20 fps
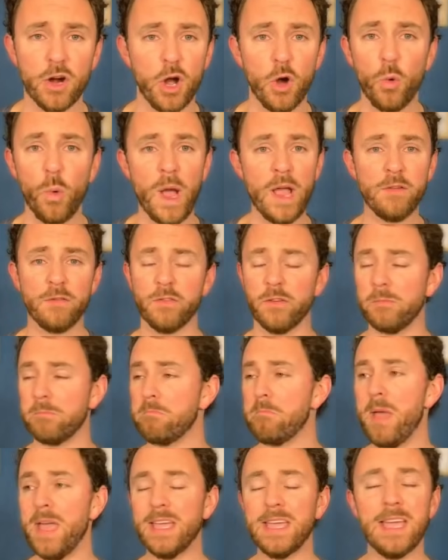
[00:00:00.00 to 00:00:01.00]
away from
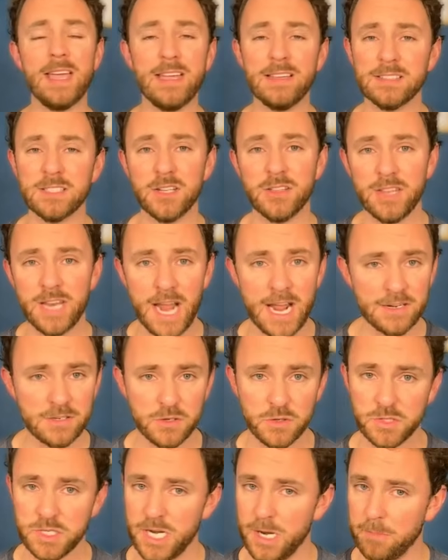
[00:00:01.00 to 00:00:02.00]
making it to the
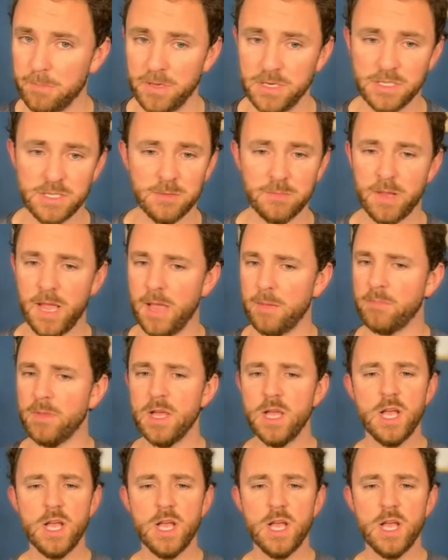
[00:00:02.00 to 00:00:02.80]
national championship game.